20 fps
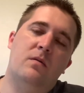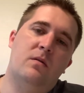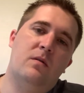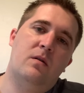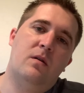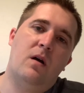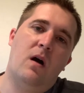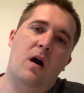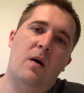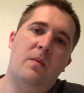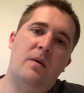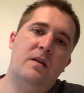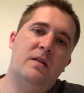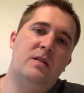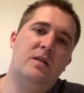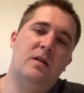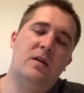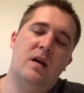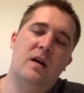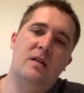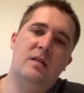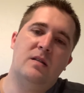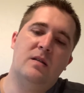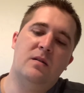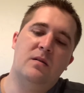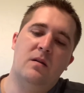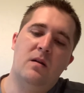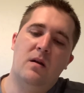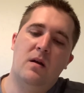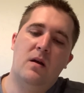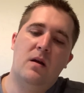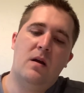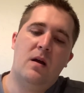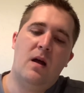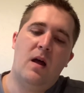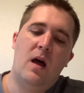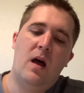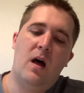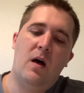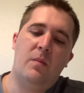comments, you guys can
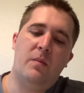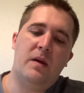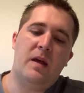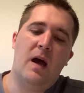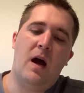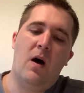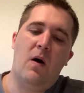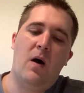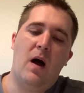help me out.